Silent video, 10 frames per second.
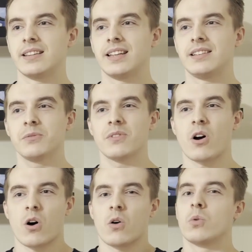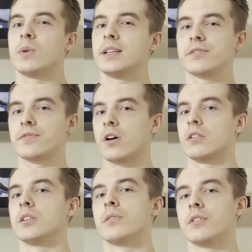They don't always
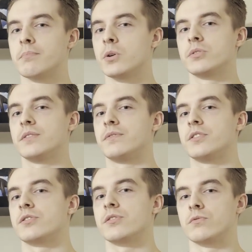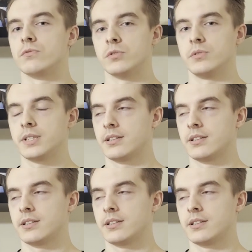follow the most efficient route.